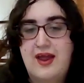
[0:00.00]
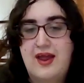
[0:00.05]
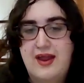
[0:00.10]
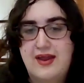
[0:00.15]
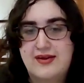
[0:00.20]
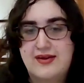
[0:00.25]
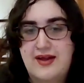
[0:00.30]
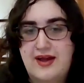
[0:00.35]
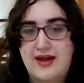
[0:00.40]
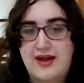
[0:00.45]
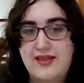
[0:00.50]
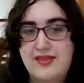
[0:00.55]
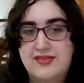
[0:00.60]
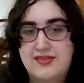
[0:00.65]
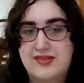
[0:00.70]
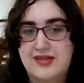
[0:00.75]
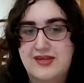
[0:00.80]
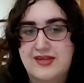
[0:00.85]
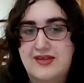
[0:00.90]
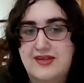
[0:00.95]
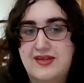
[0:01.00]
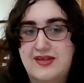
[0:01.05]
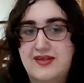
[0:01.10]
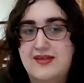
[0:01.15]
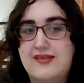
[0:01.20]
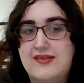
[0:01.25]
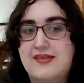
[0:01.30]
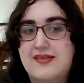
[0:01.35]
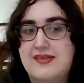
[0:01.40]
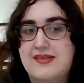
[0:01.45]
And I think
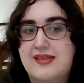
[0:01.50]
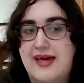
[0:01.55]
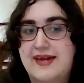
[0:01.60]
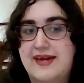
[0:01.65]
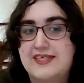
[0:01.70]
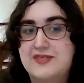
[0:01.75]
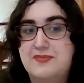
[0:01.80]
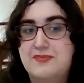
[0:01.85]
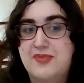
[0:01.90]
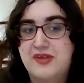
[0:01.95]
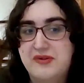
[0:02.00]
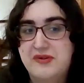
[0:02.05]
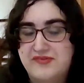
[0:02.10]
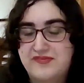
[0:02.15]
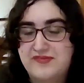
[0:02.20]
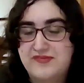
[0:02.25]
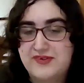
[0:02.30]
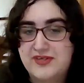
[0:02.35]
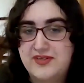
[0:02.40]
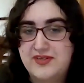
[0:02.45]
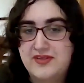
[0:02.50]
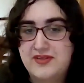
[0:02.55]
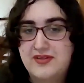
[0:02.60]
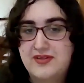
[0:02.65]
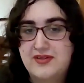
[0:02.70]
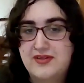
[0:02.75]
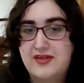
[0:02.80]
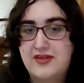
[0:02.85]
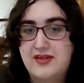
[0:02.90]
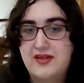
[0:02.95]
that is beautiful.
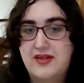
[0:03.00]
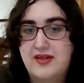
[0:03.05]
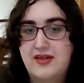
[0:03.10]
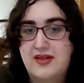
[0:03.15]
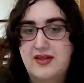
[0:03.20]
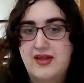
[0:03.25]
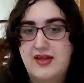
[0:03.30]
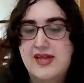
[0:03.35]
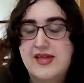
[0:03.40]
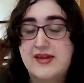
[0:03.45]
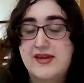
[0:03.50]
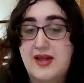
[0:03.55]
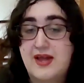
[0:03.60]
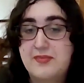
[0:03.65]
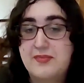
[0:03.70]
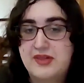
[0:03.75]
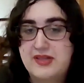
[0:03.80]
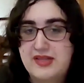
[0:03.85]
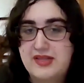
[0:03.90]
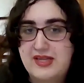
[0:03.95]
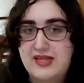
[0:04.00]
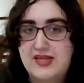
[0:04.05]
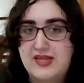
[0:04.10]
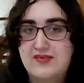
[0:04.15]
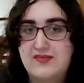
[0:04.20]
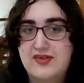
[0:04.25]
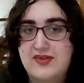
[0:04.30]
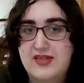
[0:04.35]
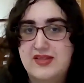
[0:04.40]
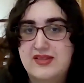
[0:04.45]
And I
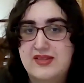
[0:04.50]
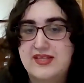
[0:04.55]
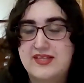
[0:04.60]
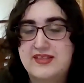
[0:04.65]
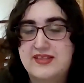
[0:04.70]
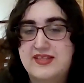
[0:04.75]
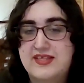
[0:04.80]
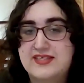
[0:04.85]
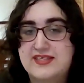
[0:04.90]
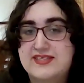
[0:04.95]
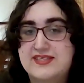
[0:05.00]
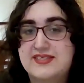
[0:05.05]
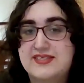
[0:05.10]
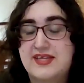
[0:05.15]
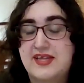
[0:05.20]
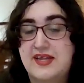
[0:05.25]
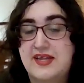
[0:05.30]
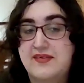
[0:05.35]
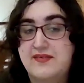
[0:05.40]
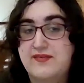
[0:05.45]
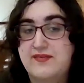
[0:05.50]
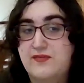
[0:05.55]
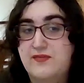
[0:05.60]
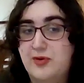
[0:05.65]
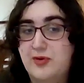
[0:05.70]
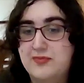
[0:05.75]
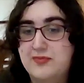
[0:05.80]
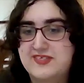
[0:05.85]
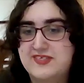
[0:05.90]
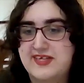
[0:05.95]
believe that this
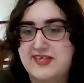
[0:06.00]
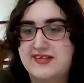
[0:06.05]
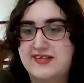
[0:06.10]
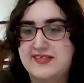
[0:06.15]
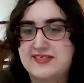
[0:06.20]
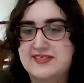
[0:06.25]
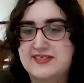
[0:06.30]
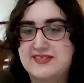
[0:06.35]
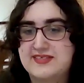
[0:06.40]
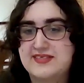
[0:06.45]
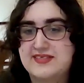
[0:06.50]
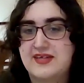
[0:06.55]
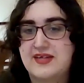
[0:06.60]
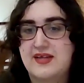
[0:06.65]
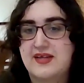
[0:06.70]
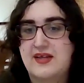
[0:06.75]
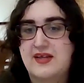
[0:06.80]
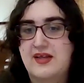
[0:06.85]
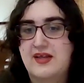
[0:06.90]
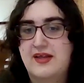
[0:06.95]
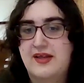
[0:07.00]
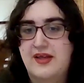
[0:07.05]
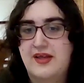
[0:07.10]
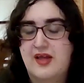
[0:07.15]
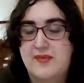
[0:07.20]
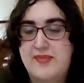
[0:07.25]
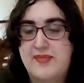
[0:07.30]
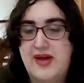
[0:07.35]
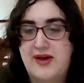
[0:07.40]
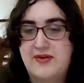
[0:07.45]
informs us
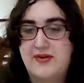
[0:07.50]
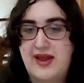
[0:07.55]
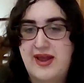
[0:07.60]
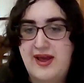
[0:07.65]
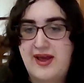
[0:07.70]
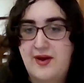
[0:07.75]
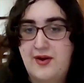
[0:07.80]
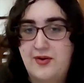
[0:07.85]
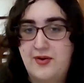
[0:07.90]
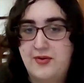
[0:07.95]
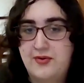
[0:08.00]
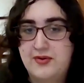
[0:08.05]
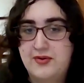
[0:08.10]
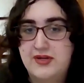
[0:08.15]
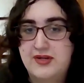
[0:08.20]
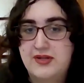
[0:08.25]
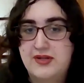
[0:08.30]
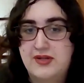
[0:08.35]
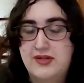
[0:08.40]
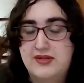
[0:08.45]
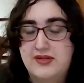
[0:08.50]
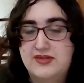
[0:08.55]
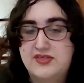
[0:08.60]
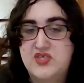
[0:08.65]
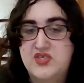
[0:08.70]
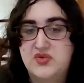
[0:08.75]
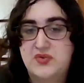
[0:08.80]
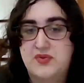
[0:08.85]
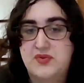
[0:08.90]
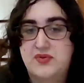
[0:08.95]
about how
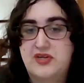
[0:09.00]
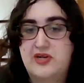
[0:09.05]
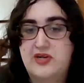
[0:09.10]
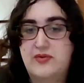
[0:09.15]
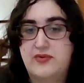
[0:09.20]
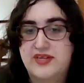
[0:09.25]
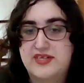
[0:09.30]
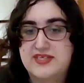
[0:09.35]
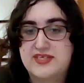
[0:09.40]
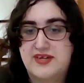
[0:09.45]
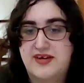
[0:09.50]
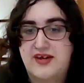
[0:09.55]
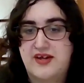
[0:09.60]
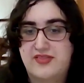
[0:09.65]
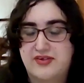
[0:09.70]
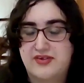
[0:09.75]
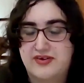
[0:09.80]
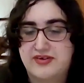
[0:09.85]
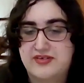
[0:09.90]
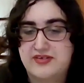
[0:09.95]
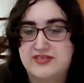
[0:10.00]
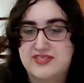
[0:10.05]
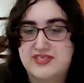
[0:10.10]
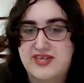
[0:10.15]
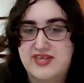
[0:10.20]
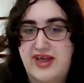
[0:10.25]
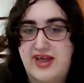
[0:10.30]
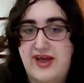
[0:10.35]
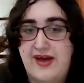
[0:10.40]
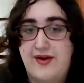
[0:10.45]
to treat others,
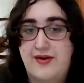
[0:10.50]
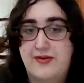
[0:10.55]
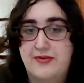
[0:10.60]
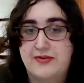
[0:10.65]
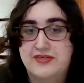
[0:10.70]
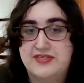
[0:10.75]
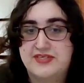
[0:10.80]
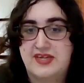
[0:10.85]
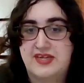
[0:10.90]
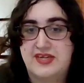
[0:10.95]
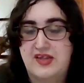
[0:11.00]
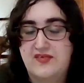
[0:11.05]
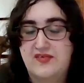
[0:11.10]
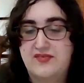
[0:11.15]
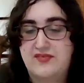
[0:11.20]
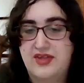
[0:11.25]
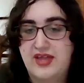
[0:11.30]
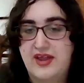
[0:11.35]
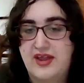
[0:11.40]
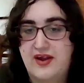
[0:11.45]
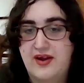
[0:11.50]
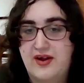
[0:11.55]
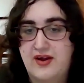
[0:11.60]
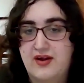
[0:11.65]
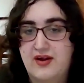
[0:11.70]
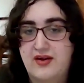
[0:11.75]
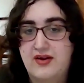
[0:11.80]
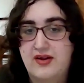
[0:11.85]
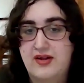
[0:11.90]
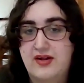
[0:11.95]
how to give
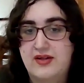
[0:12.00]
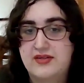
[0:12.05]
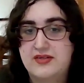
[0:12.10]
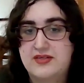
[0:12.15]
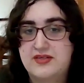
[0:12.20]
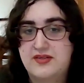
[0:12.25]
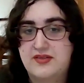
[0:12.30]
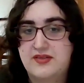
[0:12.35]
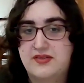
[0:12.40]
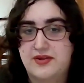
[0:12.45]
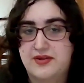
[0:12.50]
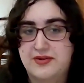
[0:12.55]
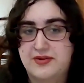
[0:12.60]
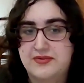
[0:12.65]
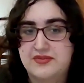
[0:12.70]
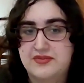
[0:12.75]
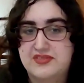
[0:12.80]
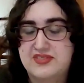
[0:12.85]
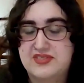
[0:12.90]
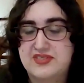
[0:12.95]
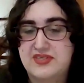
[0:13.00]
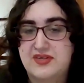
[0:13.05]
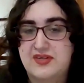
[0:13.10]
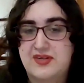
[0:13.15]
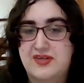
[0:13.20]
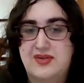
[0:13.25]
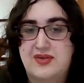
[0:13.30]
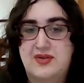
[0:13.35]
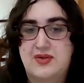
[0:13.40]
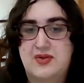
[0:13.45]
care to those
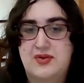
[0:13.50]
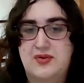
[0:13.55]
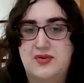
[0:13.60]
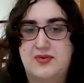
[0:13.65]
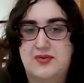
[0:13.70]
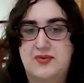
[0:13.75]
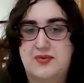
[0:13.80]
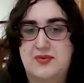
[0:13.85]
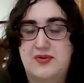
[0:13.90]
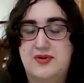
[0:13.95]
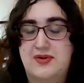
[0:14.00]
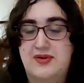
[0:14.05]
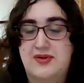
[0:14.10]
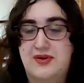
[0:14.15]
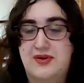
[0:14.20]
who